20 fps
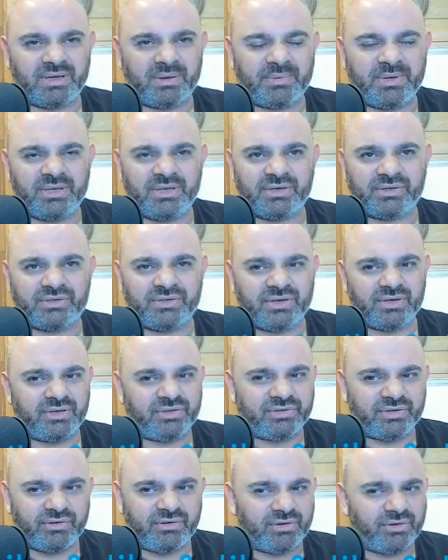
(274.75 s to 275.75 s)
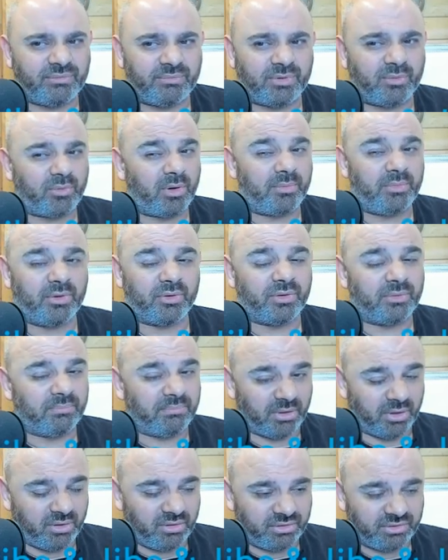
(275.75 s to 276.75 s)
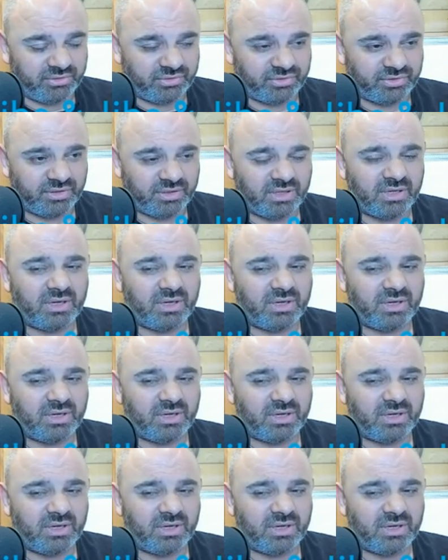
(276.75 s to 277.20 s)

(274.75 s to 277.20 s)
I mean, the serial number won't be on the box.